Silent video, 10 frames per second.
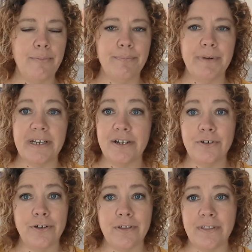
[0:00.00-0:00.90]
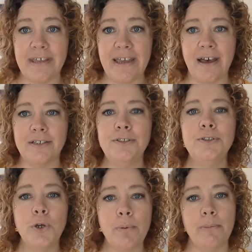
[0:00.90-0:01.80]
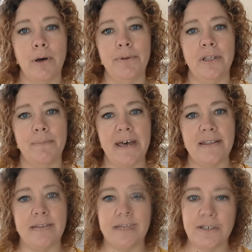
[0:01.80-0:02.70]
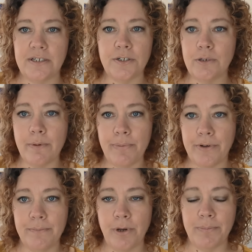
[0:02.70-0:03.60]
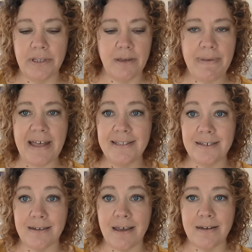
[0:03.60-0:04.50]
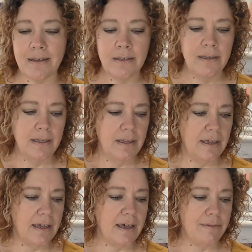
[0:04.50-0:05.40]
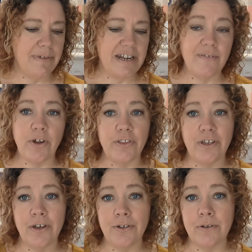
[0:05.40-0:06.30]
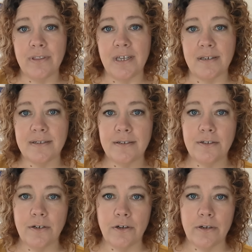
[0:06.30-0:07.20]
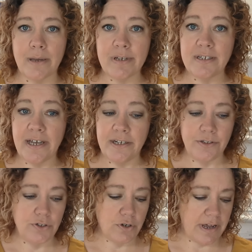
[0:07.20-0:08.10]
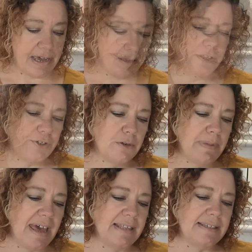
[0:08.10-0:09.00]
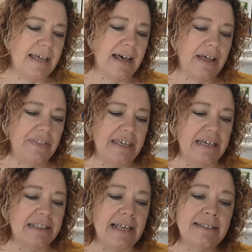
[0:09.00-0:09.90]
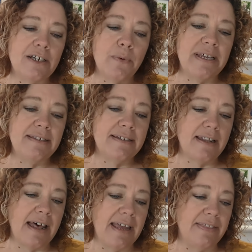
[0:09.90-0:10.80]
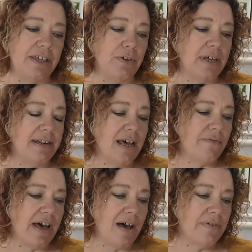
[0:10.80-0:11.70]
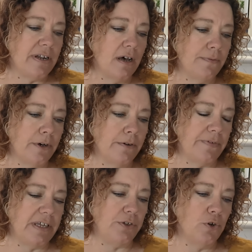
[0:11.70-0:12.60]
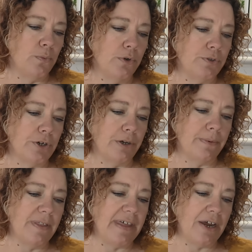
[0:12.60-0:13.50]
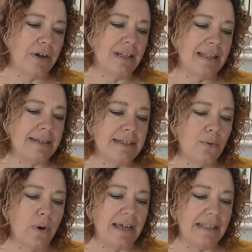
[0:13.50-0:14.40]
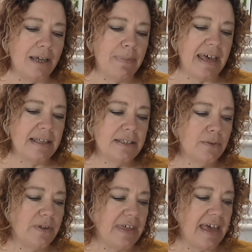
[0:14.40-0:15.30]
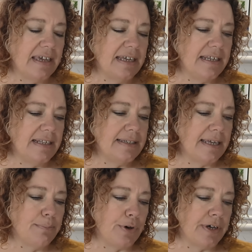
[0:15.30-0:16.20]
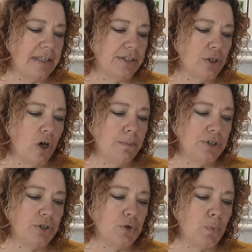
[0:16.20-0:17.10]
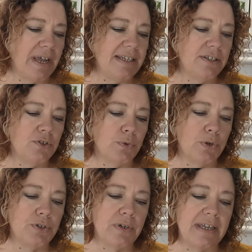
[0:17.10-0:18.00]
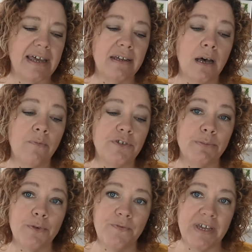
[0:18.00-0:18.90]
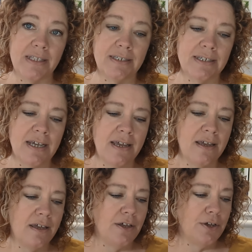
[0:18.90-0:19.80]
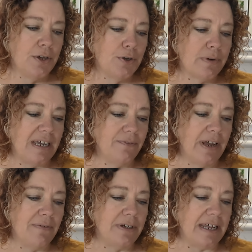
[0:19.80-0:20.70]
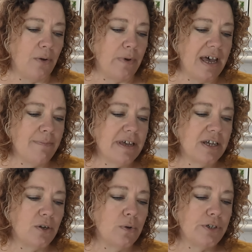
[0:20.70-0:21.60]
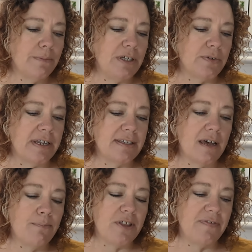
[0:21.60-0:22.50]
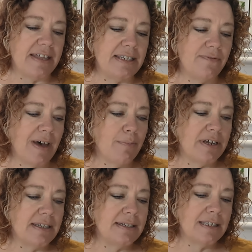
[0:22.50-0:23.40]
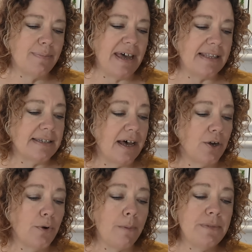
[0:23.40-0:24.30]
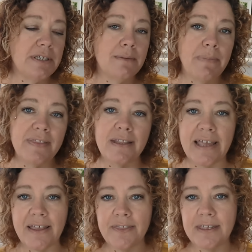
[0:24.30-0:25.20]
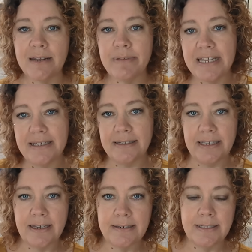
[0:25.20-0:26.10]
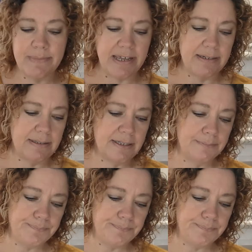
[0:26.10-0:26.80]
but I know that they are super popular patterns. She's a super popular pattern designer, and I've only heard good things, so I'm excited to try. The June pants are the elastic waist design that you can never have enough of in your wardrobe. They are a classic wide leg pant with anchored inseam pockets, optional waist drawstring, and a comfortable fit. Great for everyday wear, but can also be dressed up with fancy fabrics. The pants are cropped, but the length can be easily customized.